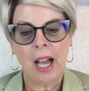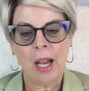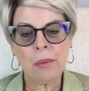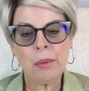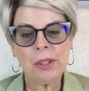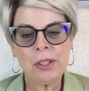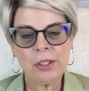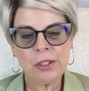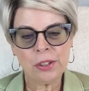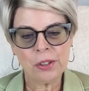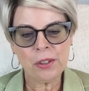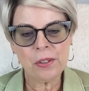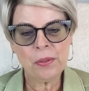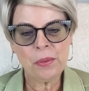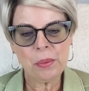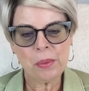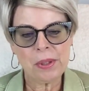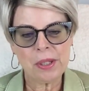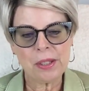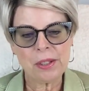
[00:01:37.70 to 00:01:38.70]
I was
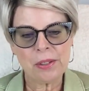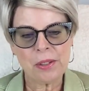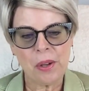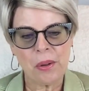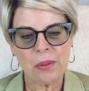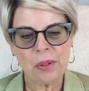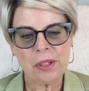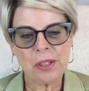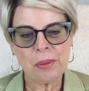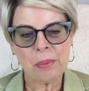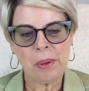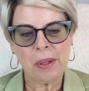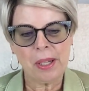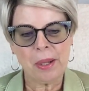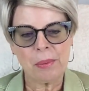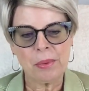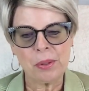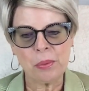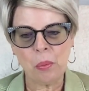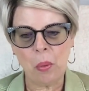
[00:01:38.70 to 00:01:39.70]
served with this notice while
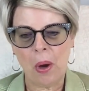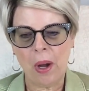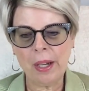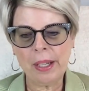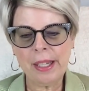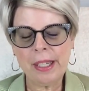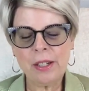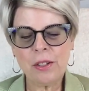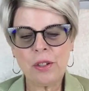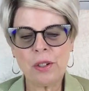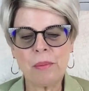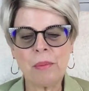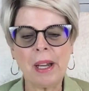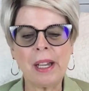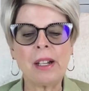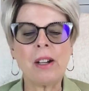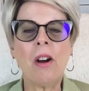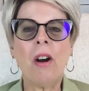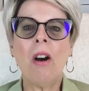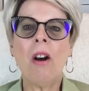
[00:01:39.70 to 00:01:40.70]
I was walking to
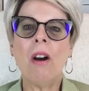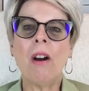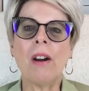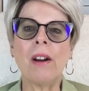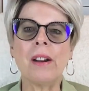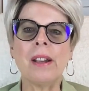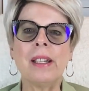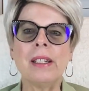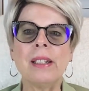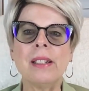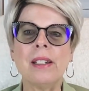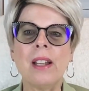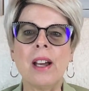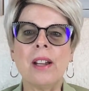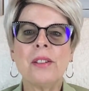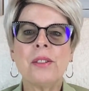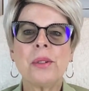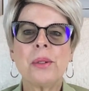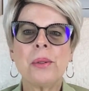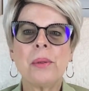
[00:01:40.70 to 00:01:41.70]
my car in an
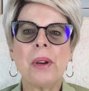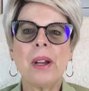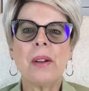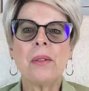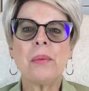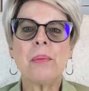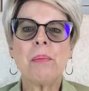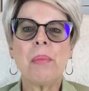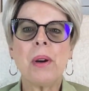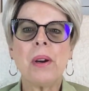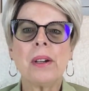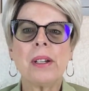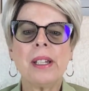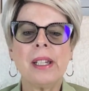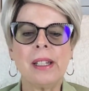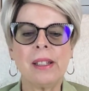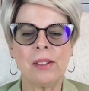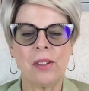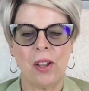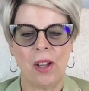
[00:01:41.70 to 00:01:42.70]
underground
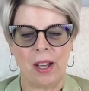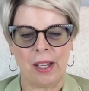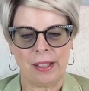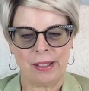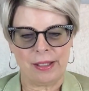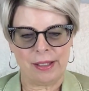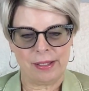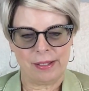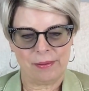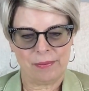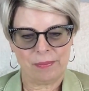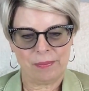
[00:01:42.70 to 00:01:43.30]
parking lot.